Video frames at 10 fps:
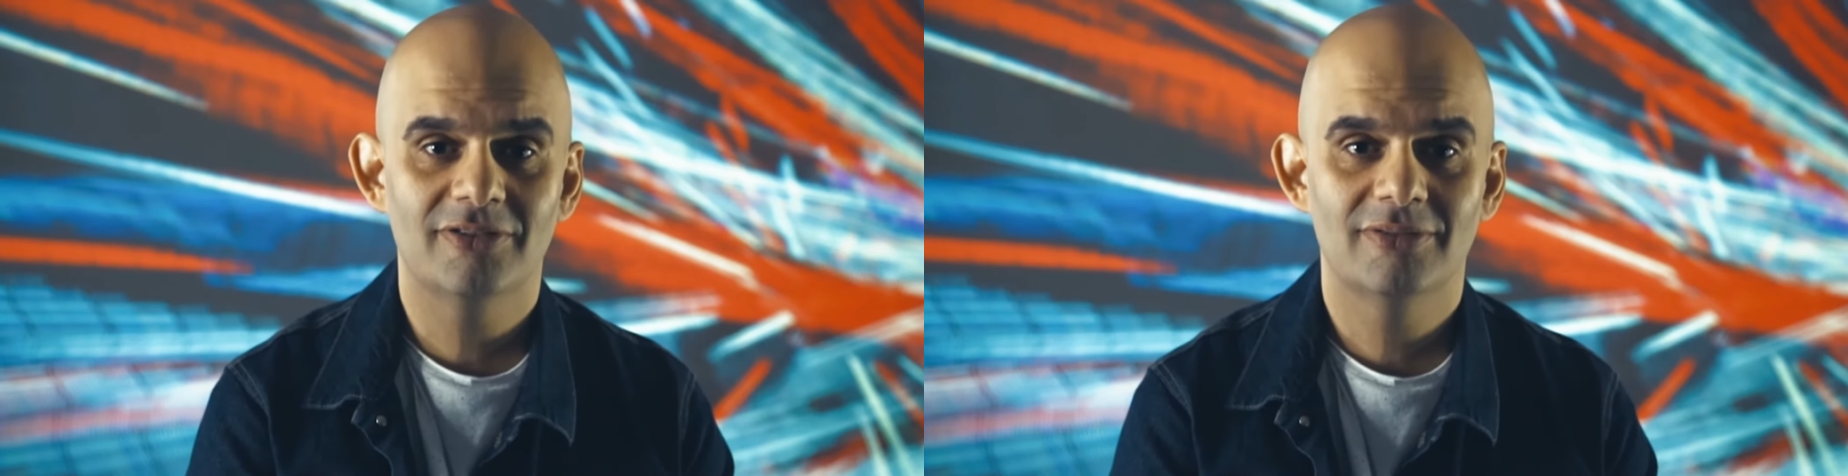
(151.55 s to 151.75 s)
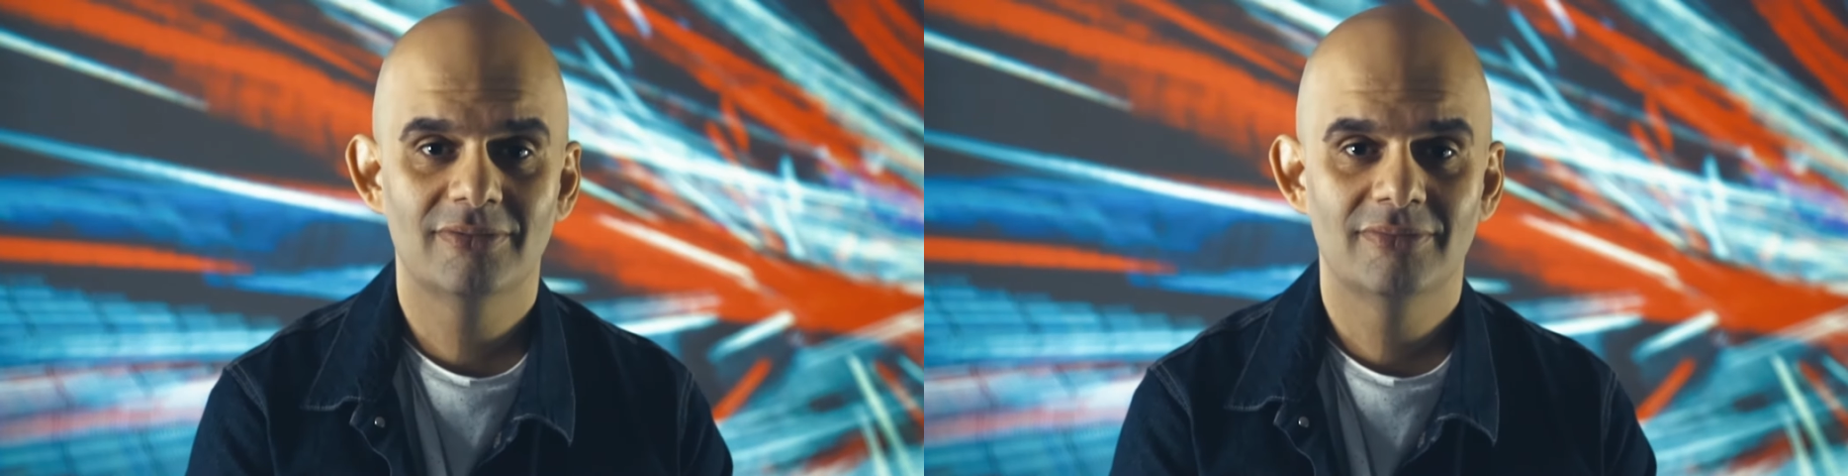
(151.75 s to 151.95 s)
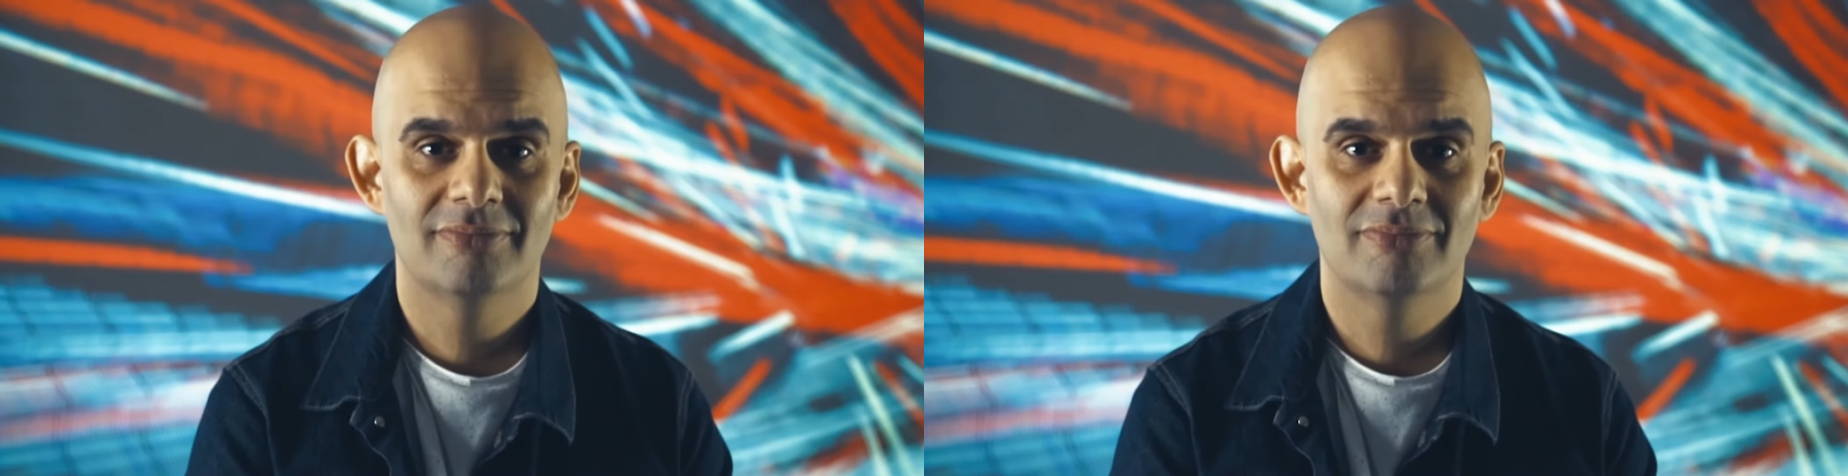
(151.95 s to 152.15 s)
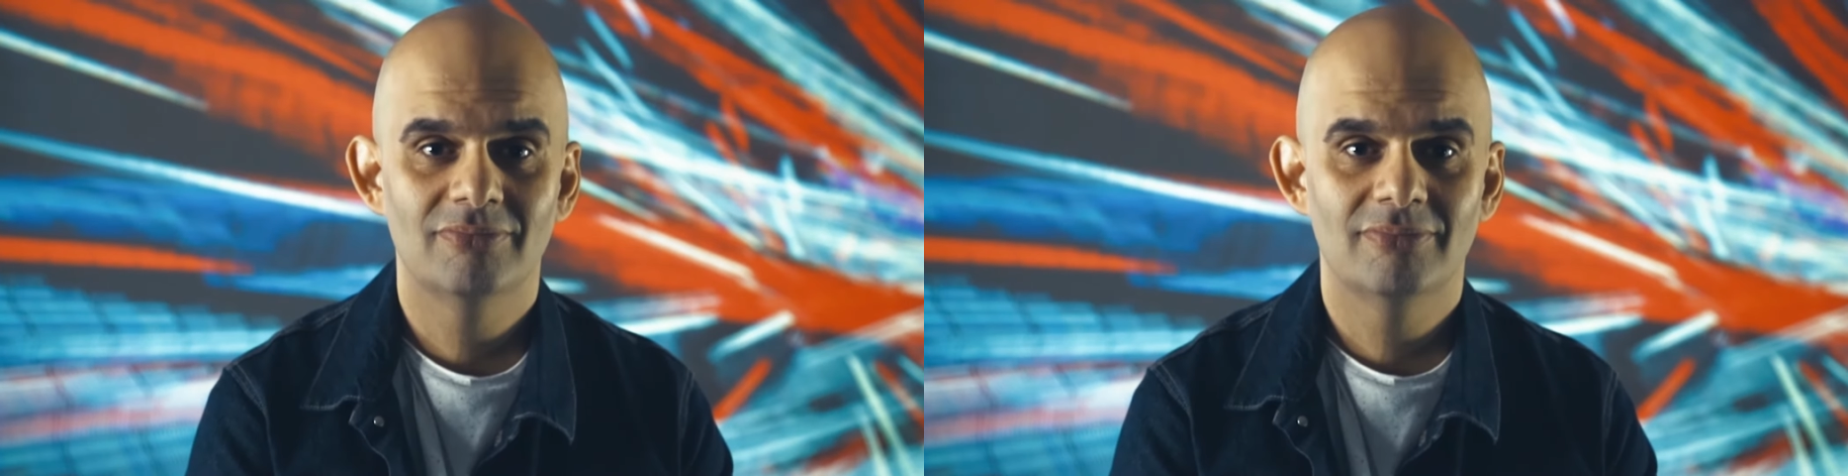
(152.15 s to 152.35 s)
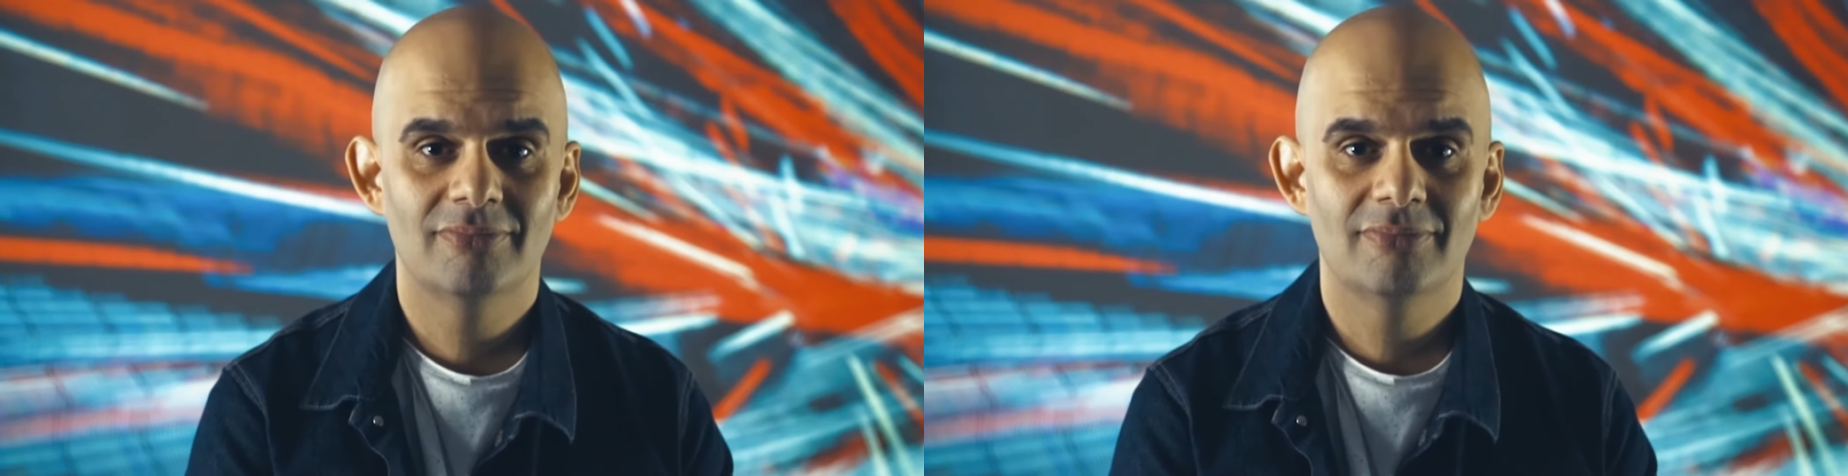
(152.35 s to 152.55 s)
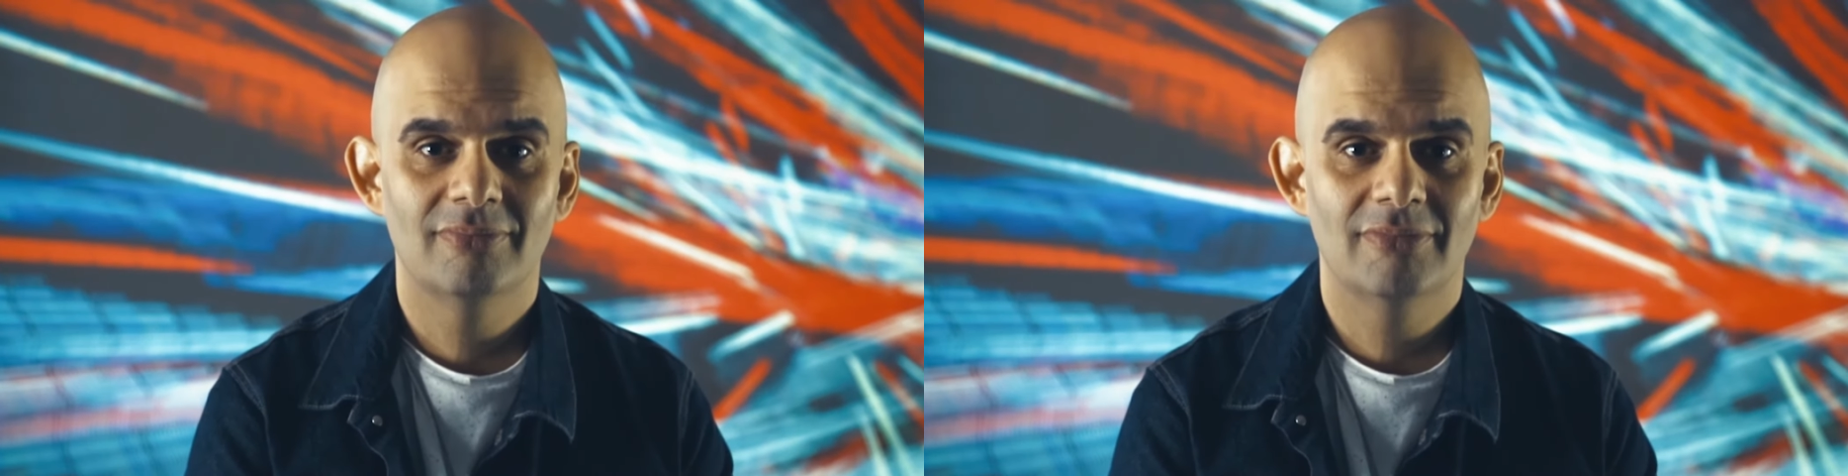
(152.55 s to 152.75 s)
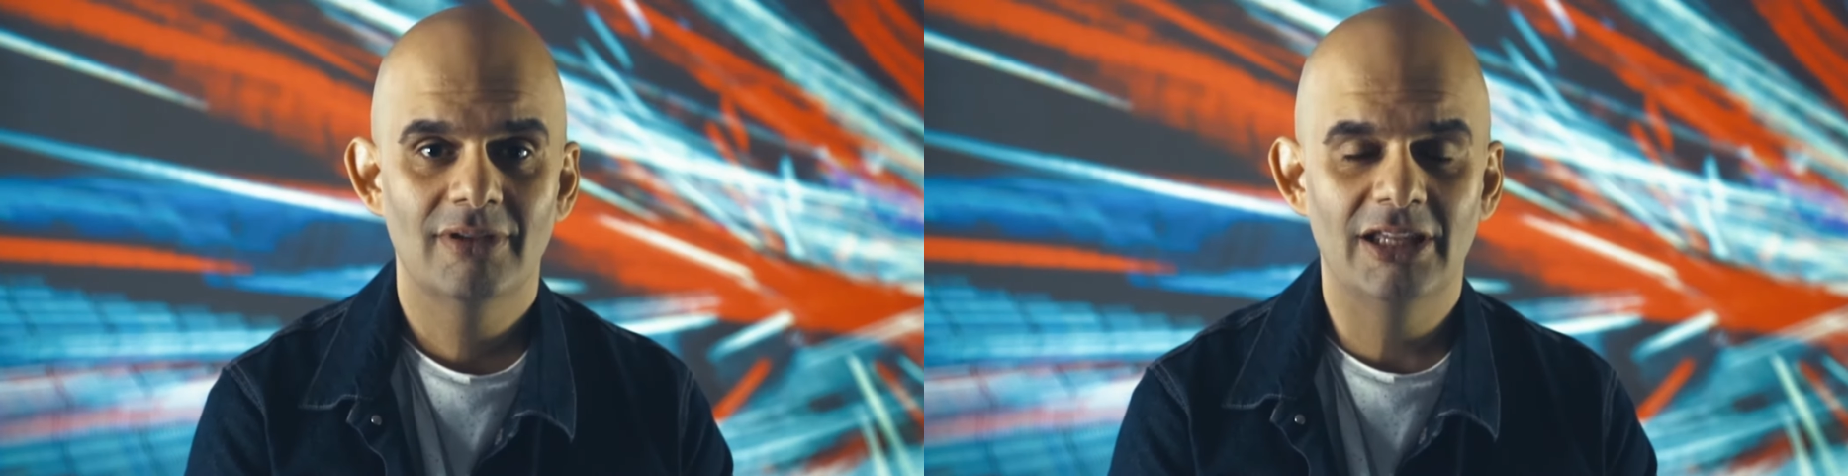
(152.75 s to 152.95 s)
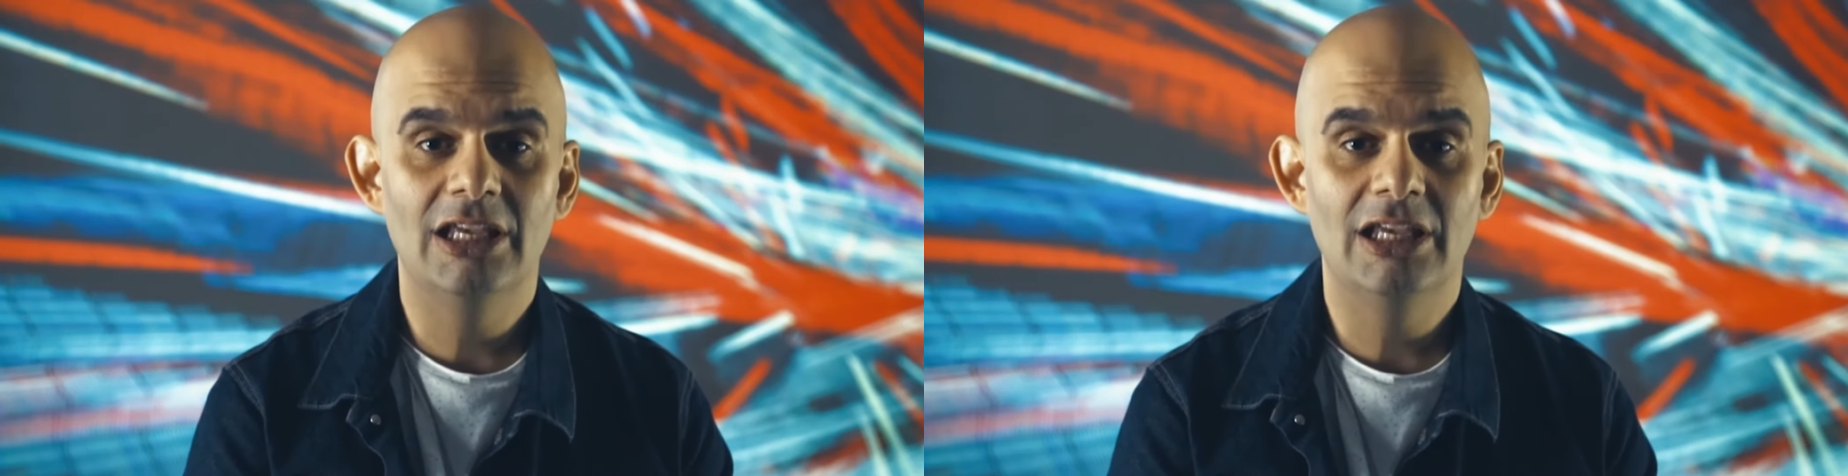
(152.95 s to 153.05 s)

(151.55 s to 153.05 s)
and